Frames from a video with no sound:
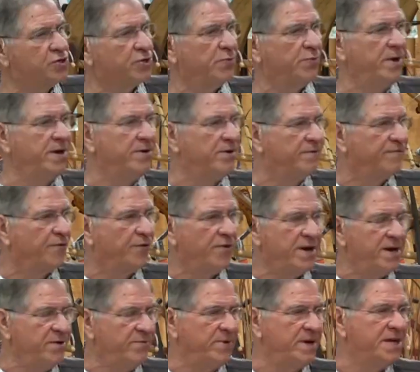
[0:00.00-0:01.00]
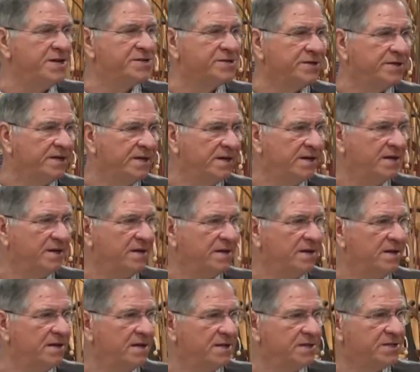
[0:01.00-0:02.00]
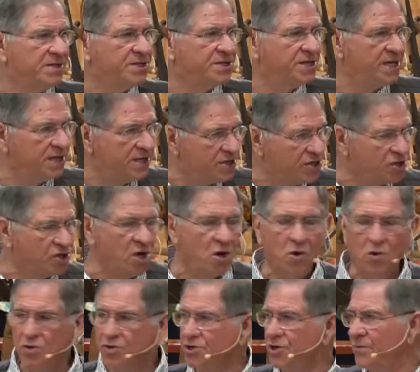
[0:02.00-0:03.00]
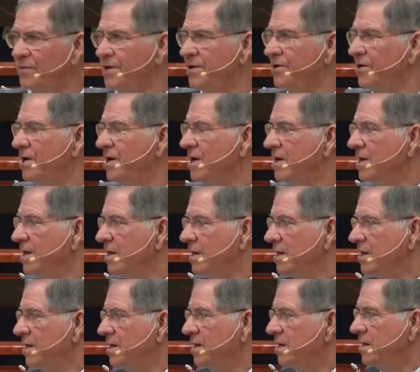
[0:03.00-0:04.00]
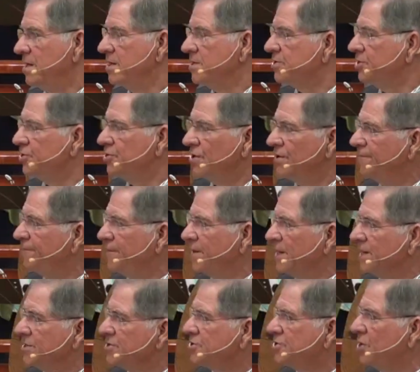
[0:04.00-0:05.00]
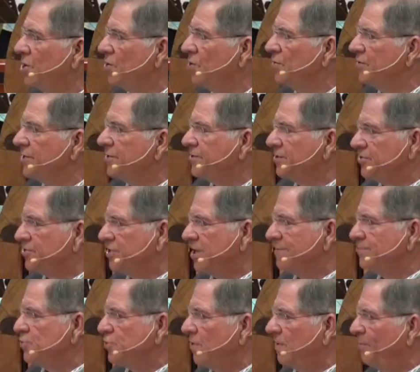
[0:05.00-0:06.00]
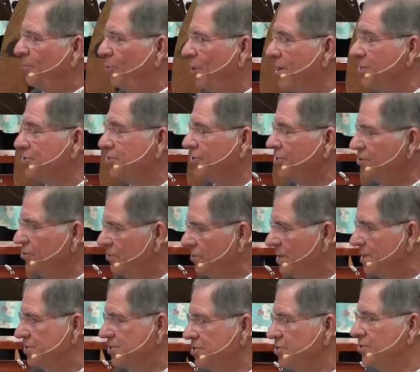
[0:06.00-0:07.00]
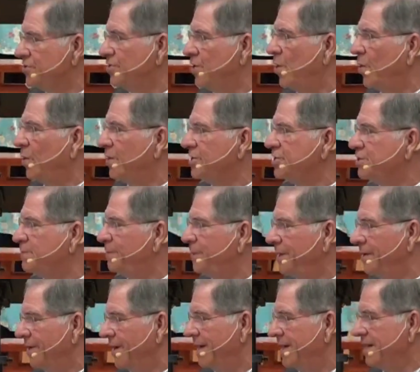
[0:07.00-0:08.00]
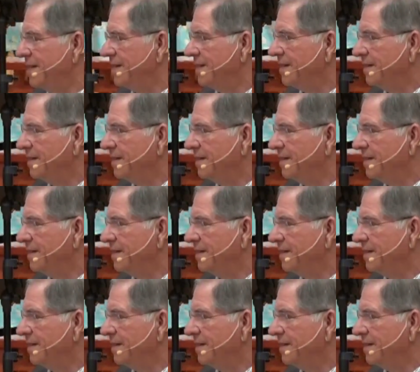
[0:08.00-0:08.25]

surrender for any reason. To see the soul surrender. So don't feel as though that there's some sort of pressure. You listen to the Holy Spirit